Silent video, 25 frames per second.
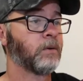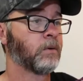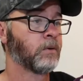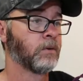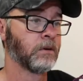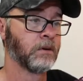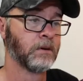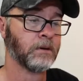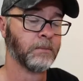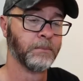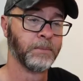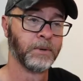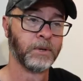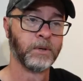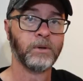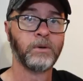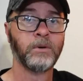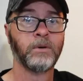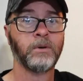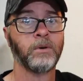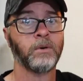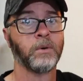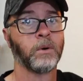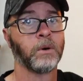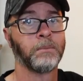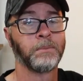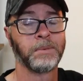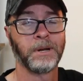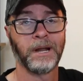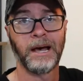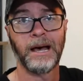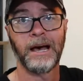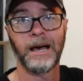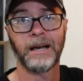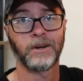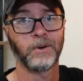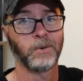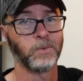or in a blue, a
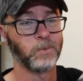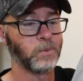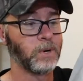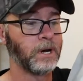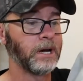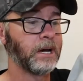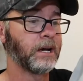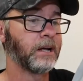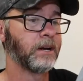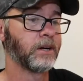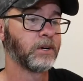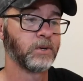black, a red,